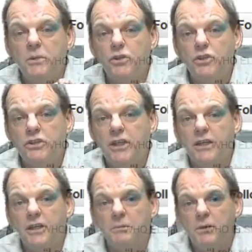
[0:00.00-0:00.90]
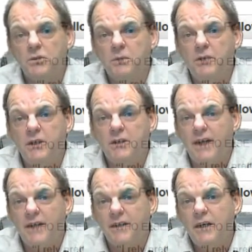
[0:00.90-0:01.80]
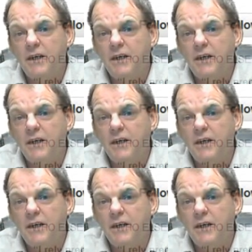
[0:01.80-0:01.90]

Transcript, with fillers: when you're thinking about something that